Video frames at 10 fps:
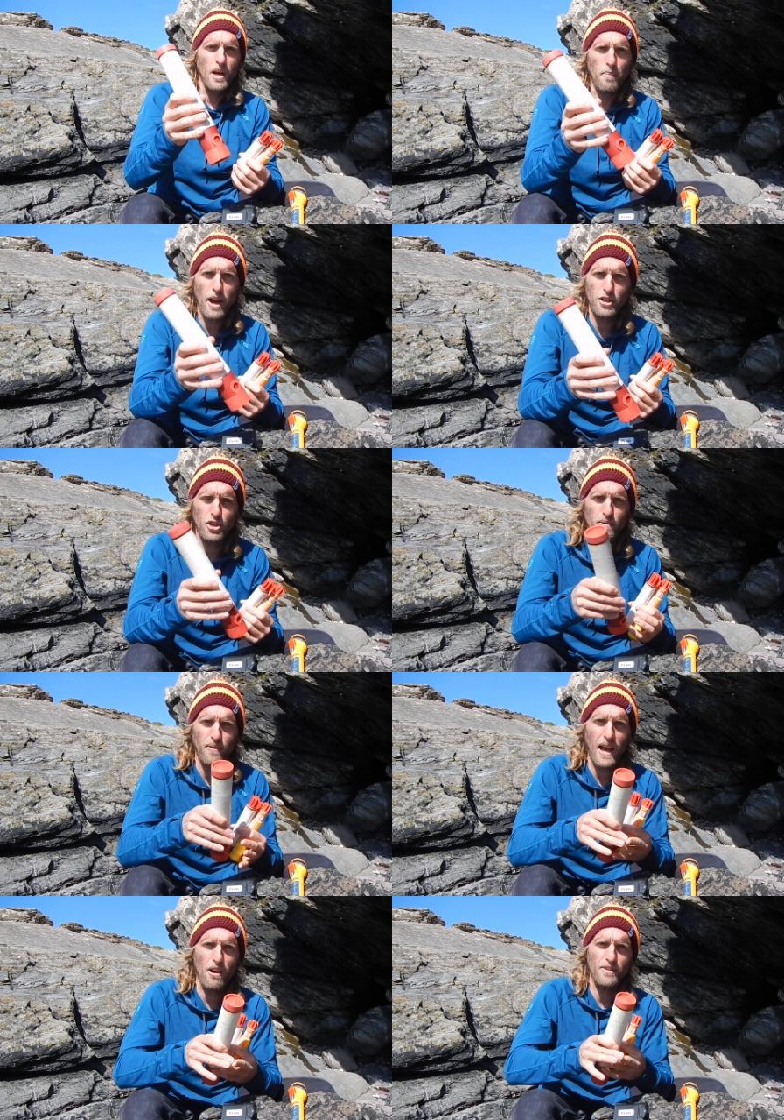Parachute
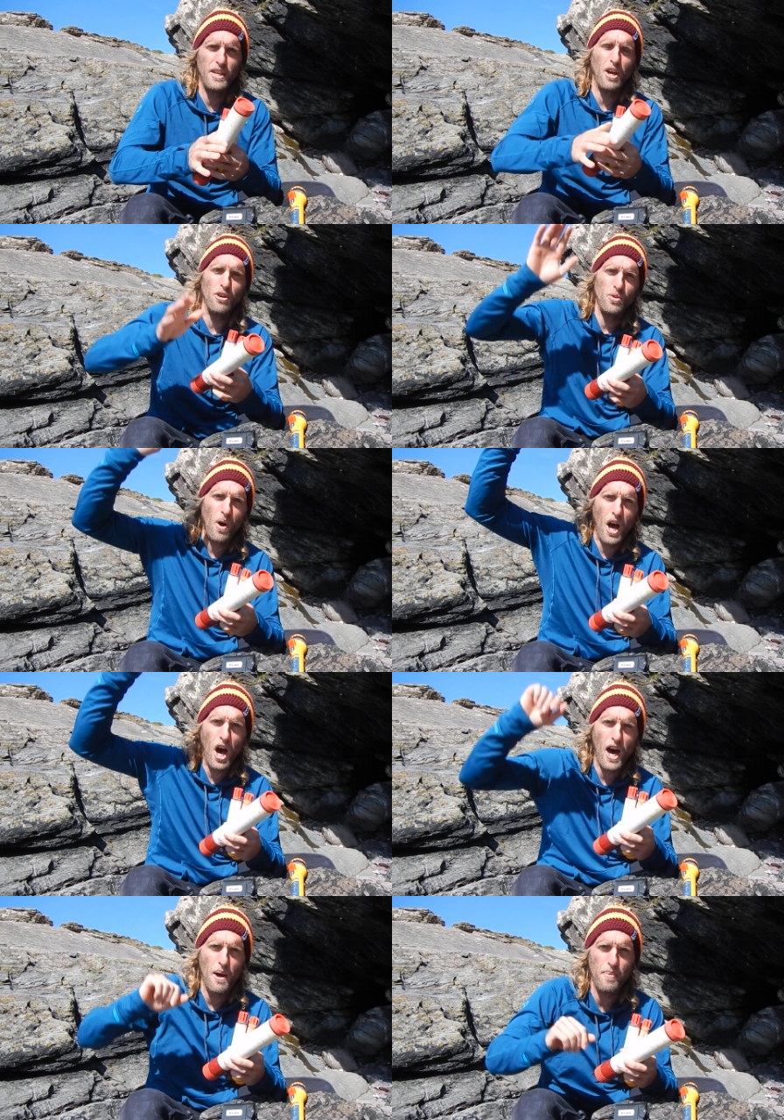flare obviously goes quite
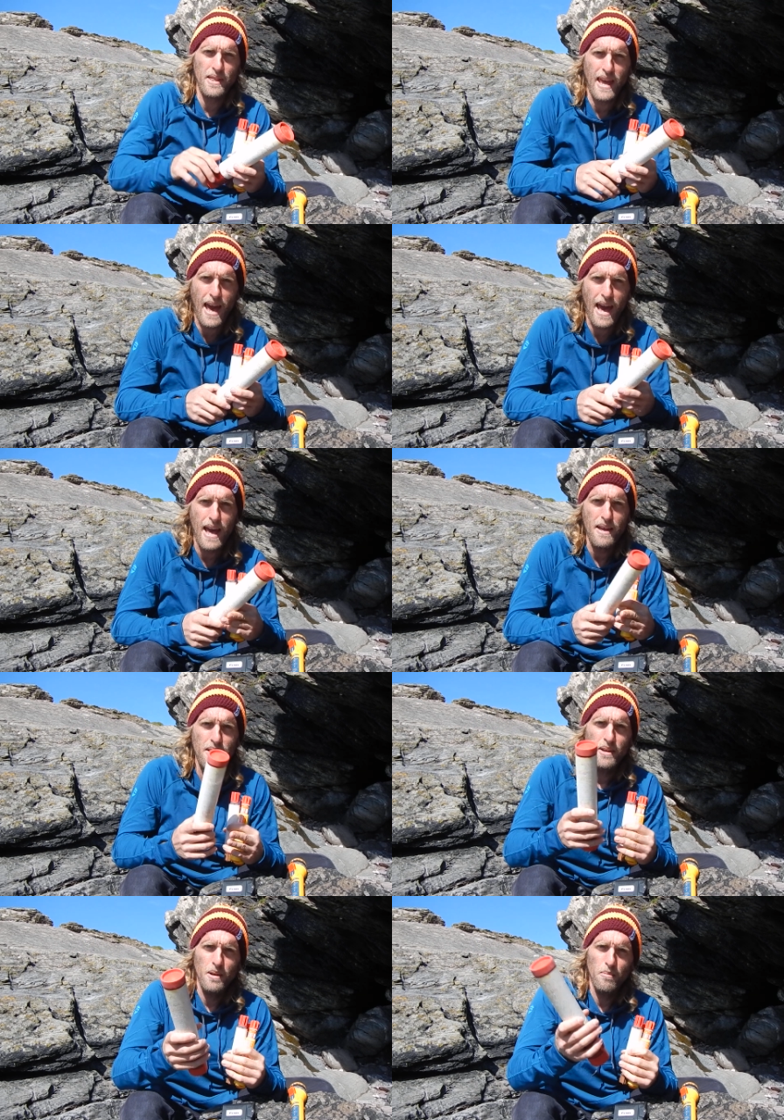high up in the air,
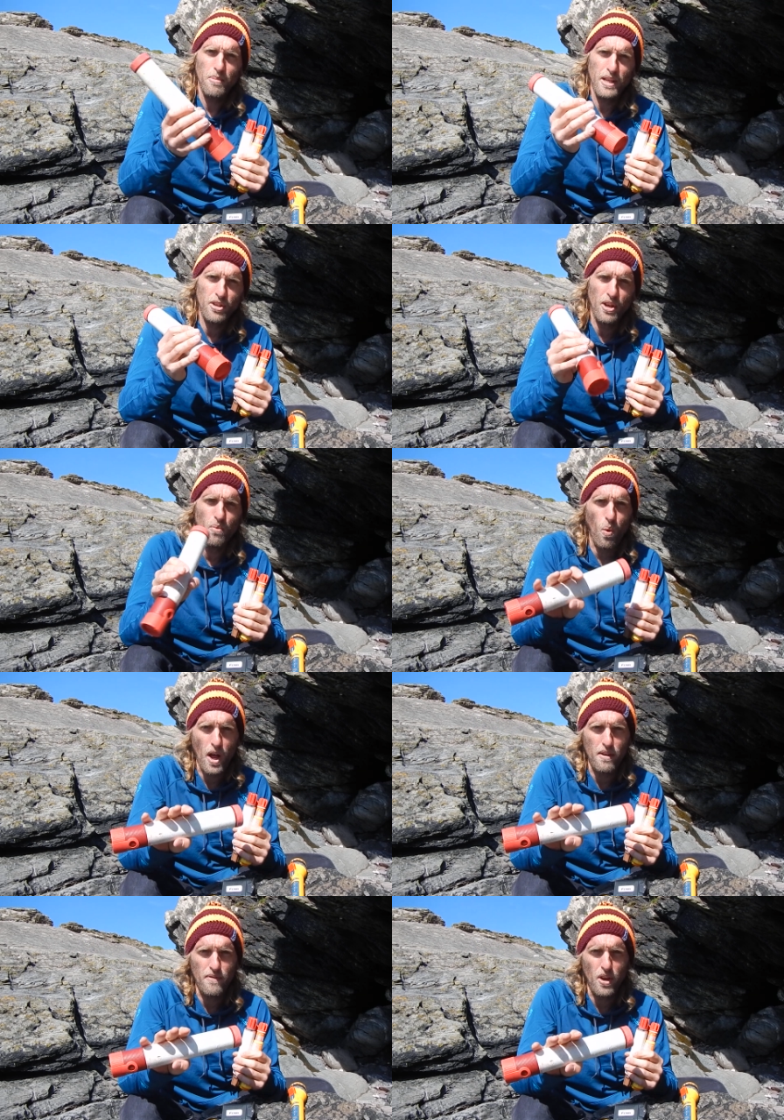but there's only
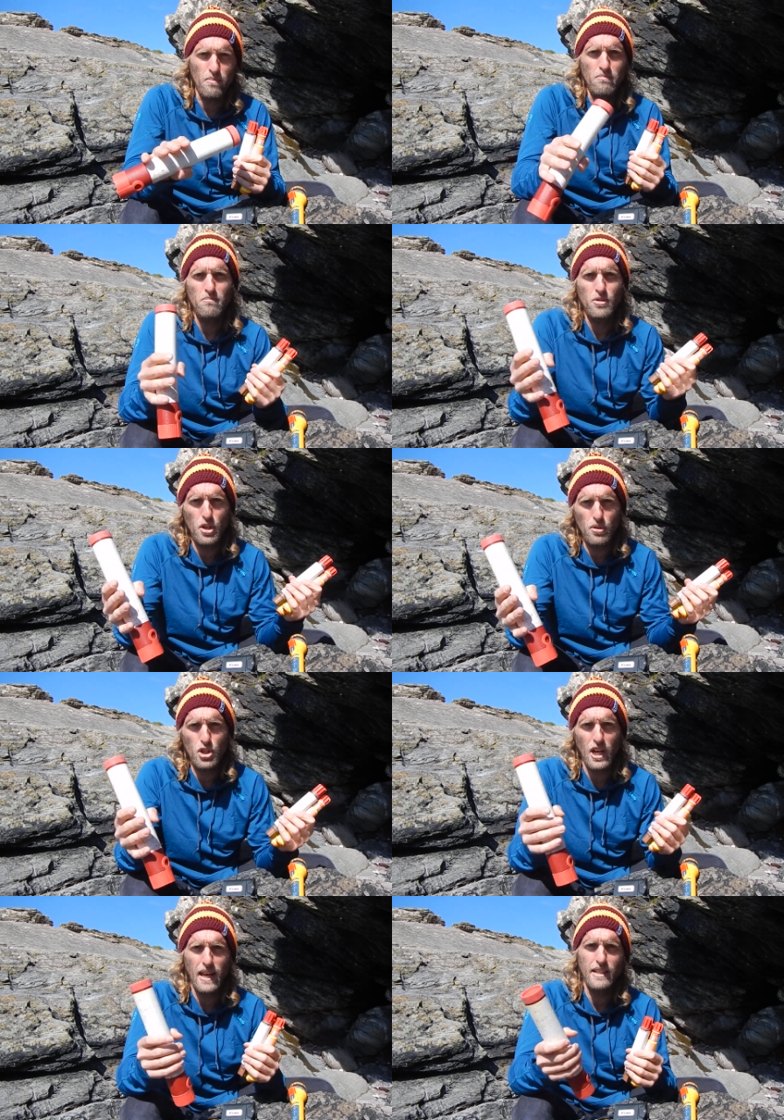one of them,
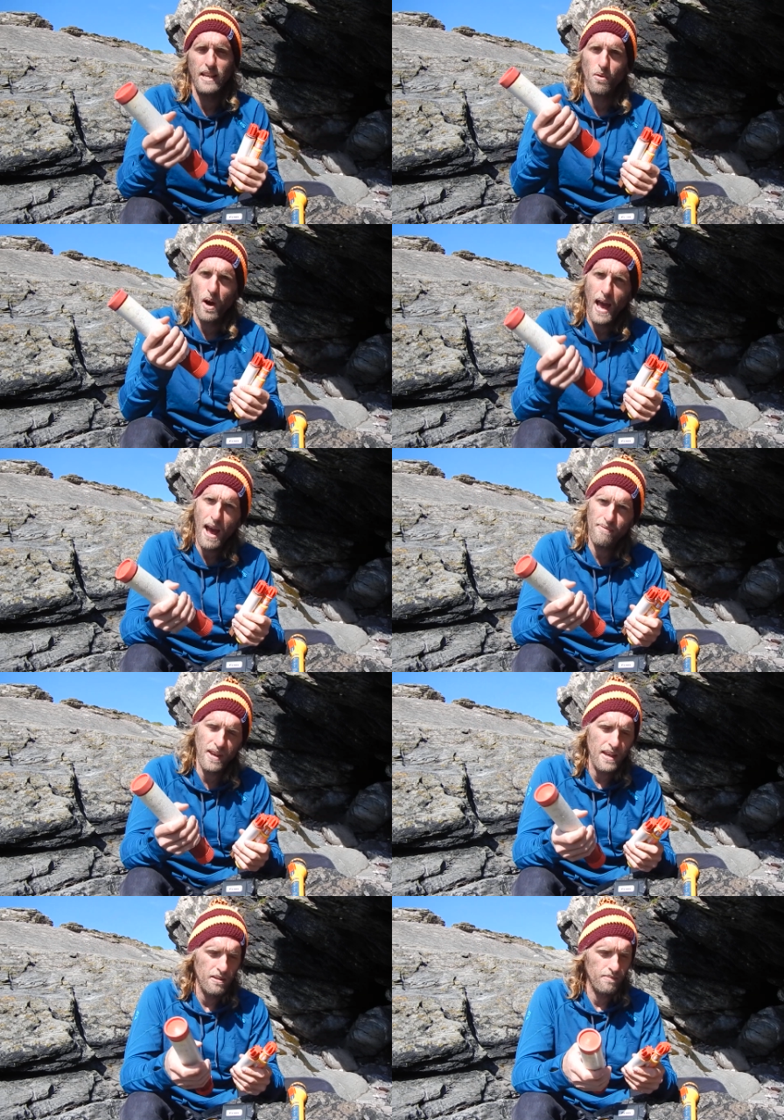usually, because they're quite heavy.